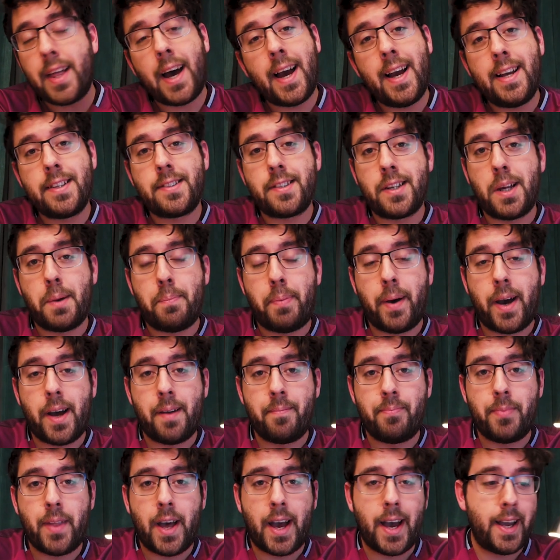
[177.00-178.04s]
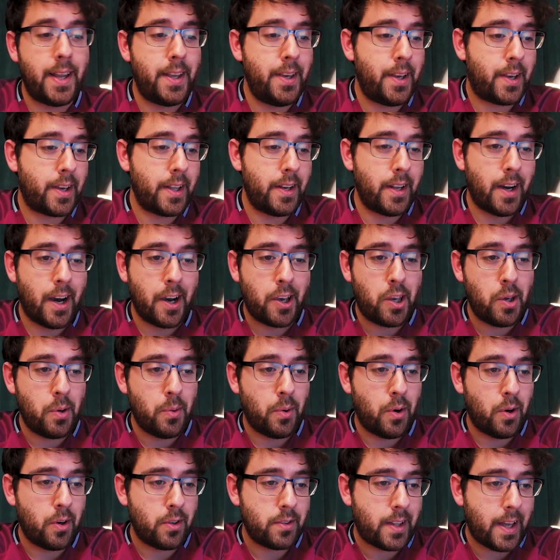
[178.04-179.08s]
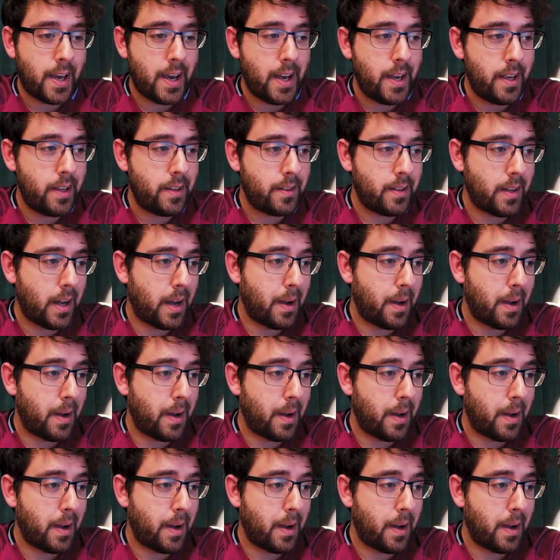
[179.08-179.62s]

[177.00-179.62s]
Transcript: that isn't a pen. You can argue all day,